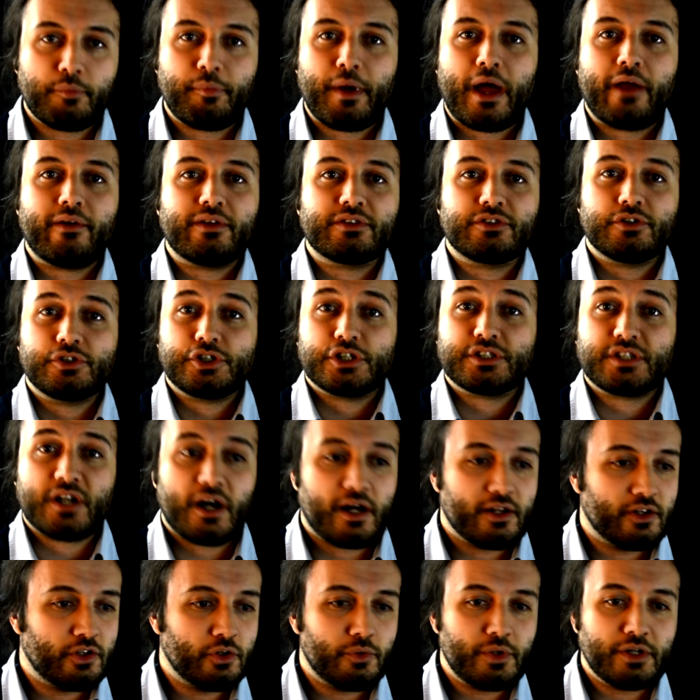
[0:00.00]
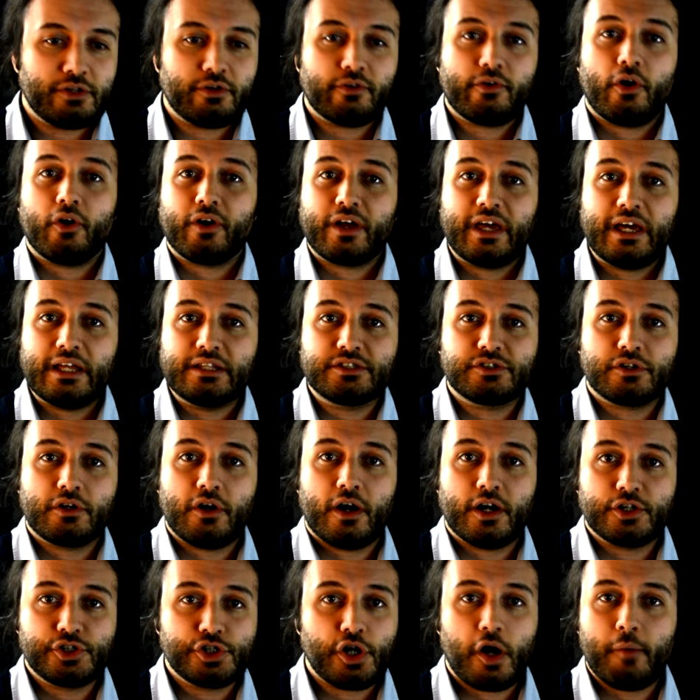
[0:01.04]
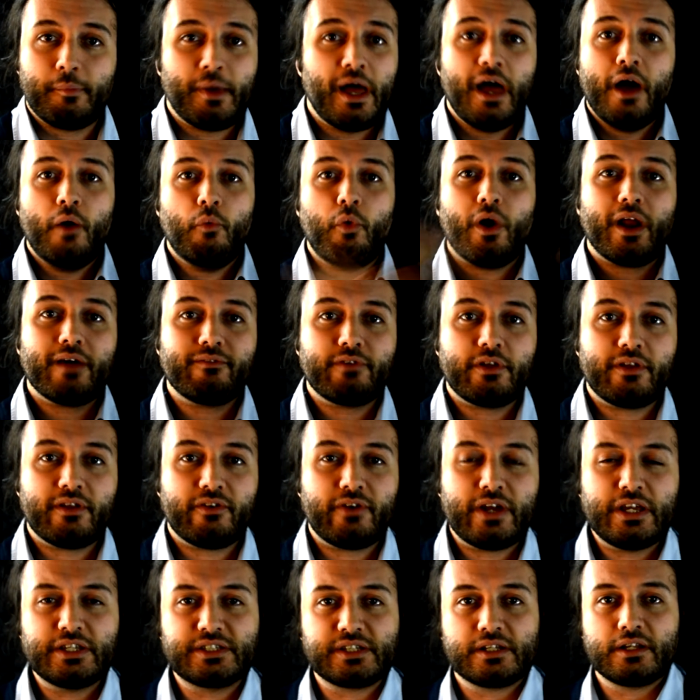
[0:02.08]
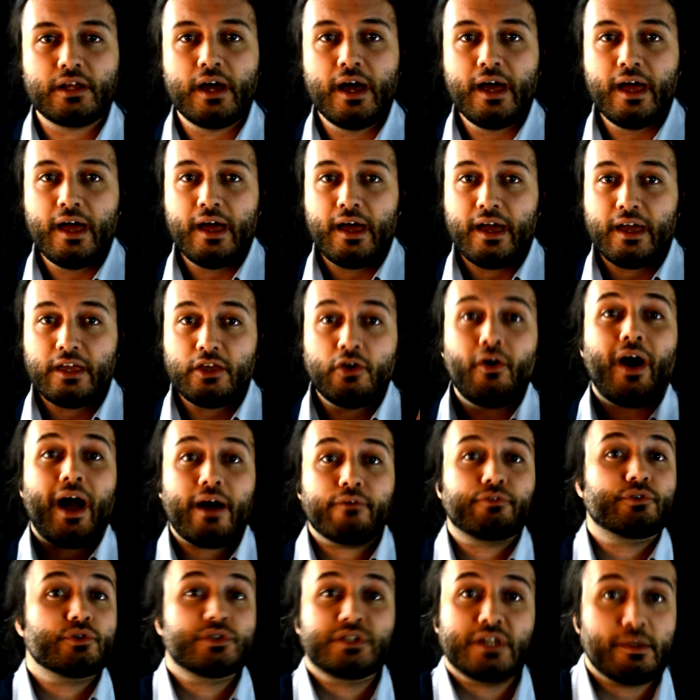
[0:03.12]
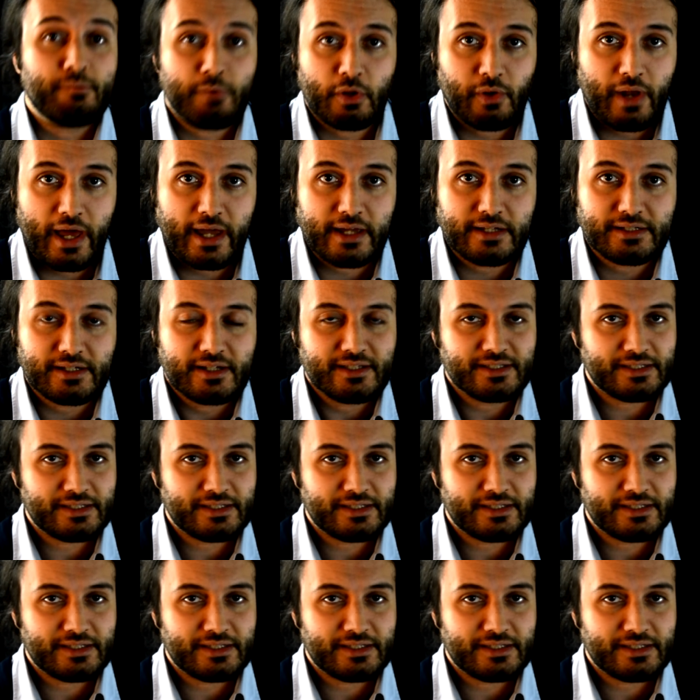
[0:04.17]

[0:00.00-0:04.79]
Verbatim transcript: parents, you just can't do it, you've got kids, you've got a job, whatever the reason, you have to simulate.